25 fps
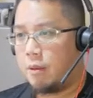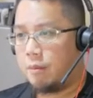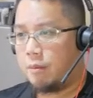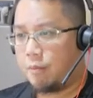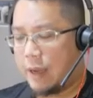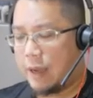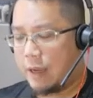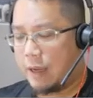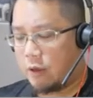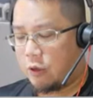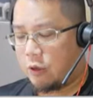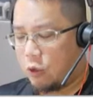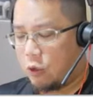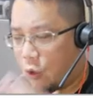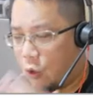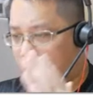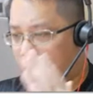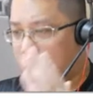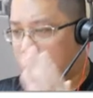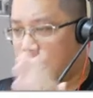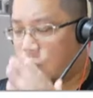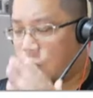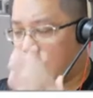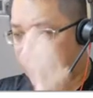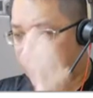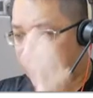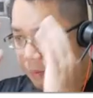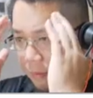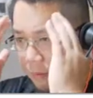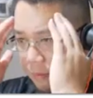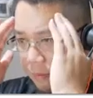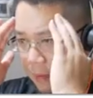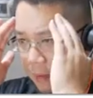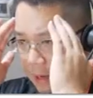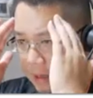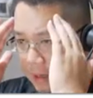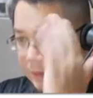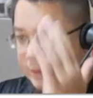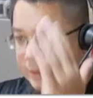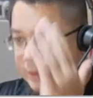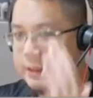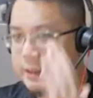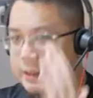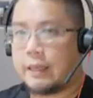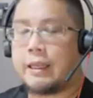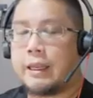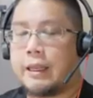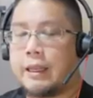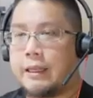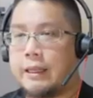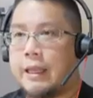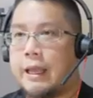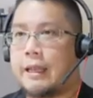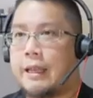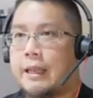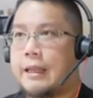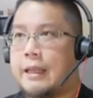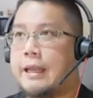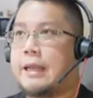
but go in with the understanding that